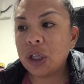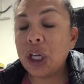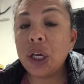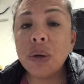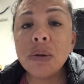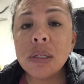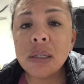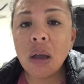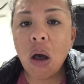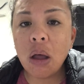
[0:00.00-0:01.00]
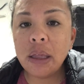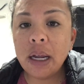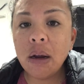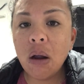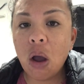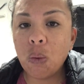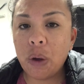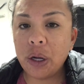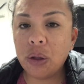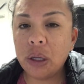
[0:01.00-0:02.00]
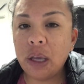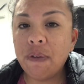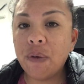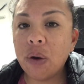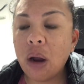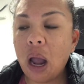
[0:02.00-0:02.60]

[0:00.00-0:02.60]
cues on there on what you're looking for.